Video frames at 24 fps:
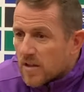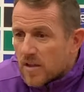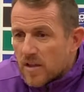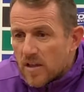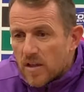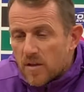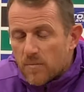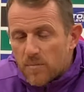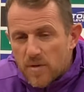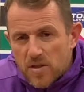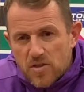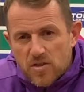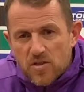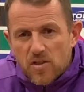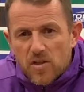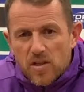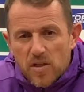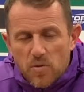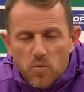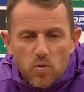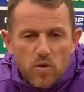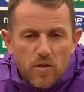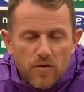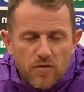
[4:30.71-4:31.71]
um, it's
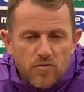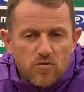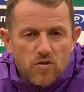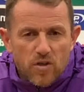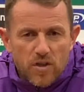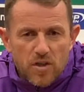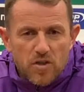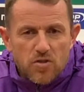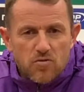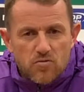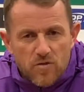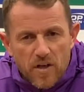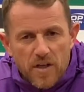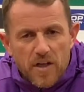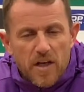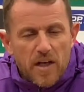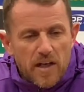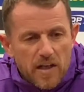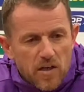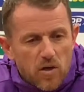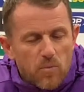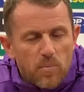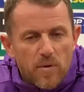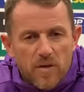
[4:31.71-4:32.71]
certainly worth trying to create a
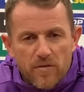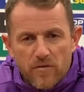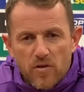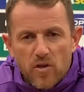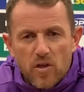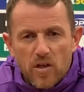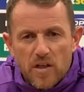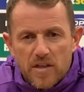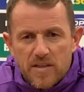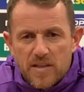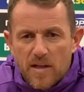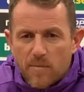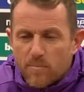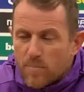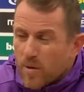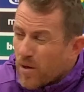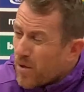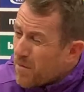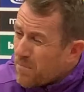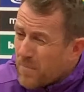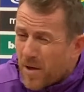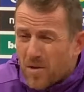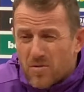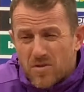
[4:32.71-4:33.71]
little bit of early tempo.
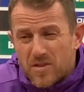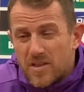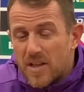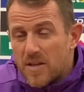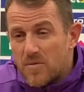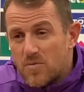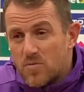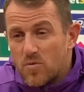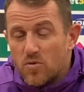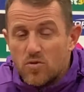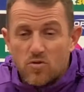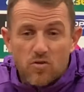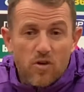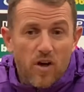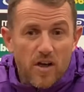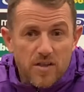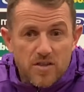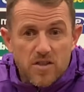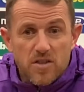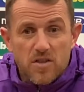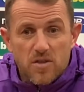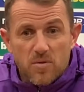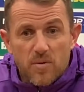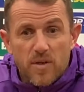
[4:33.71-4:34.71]
And most teams will try
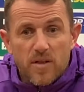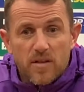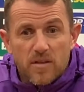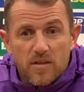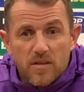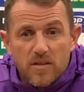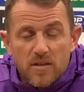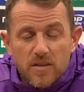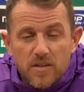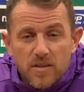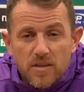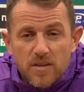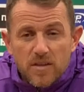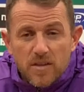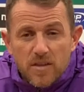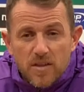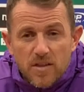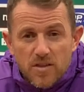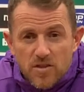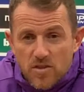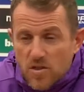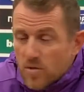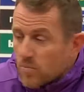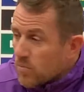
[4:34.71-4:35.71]
to do it.
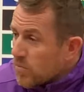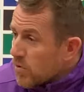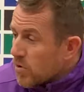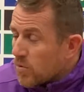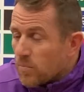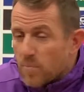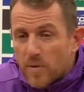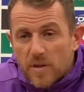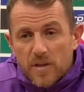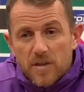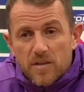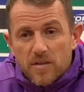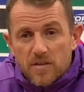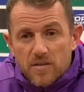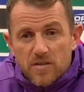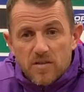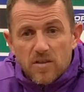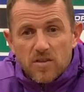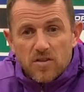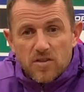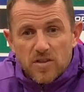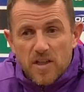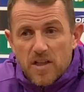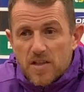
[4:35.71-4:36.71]
Some will be
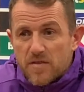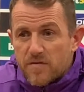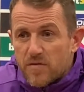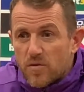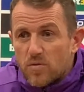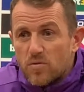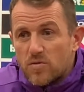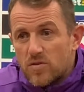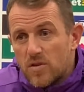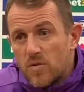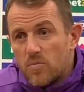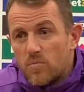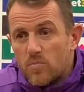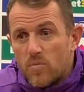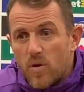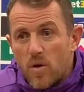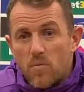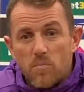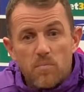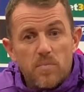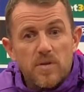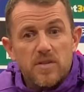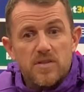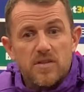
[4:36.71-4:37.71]
successful, some
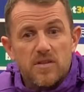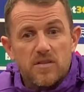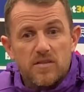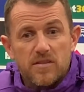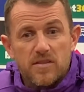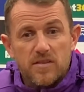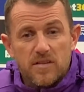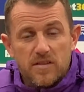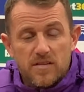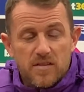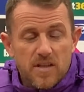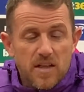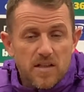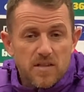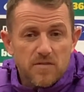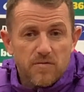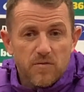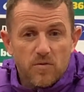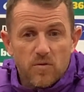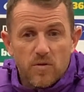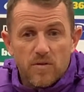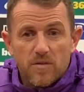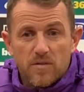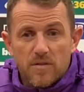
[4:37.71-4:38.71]
won't be
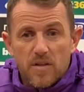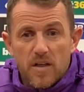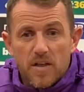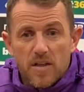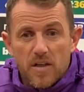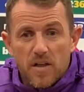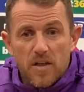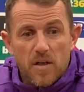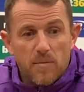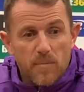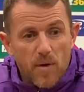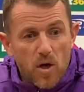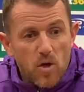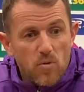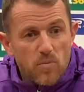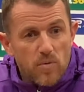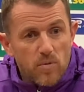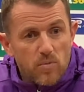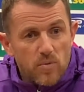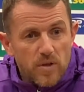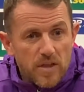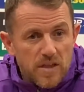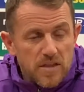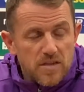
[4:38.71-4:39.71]
successful. And, and, at the
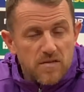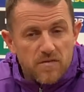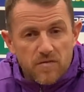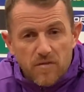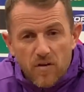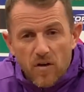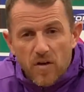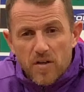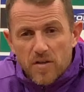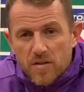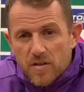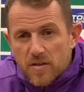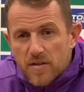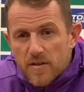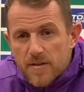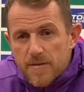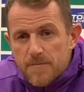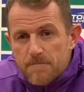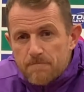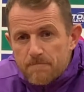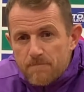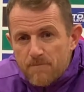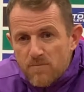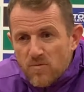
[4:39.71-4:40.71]
moment, we need to find
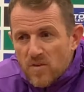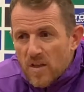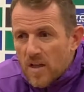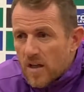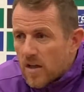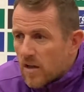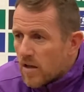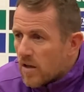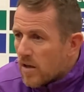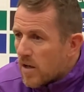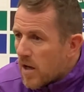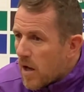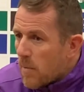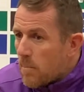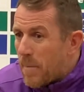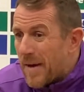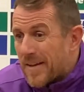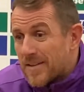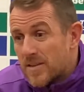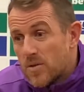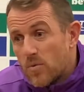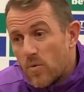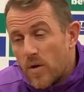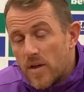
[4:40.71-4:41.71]
a, uh, a
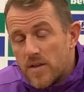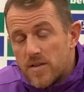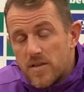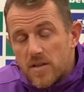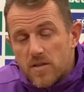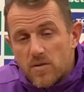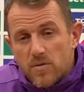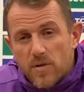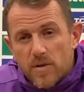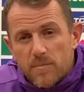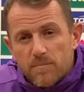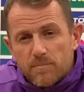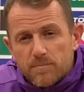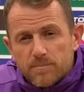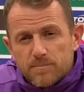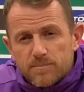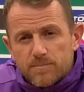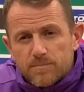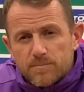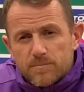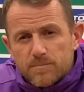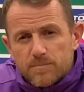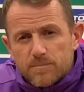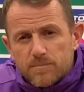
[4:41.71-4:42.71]
better way to do it.
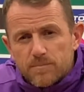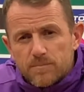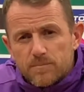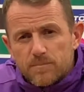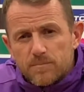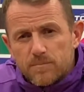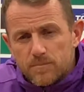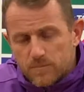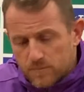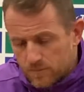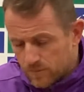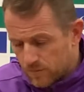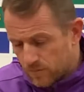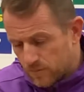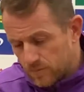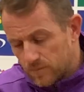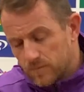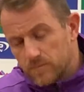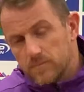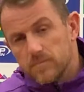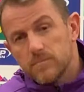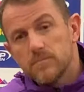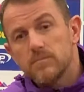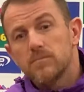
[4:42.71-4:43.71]
A lot of the
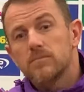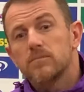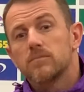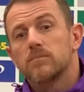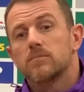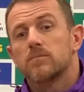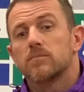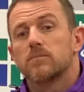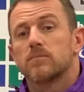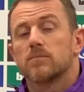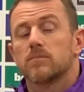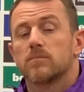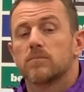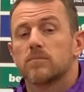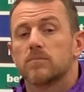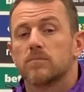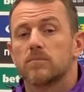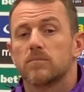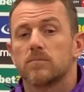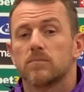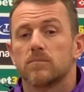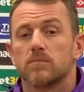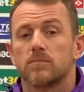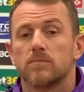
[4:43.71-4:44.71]
fans are calling for
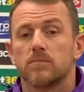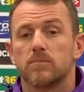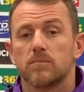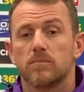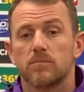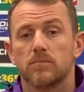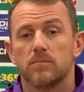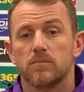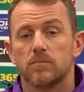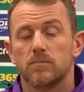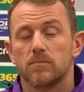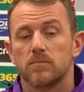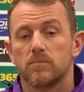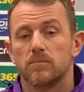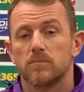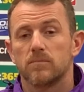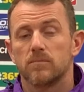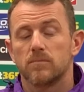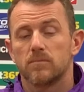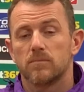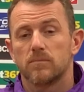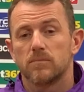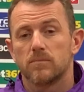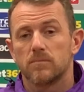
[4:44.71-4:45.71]
you to perhaps play
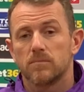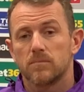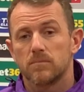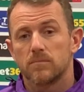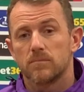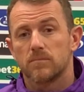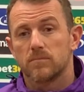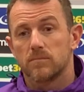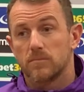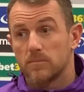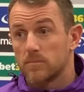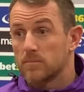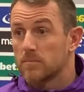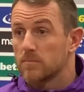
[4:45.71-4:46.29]
two strikers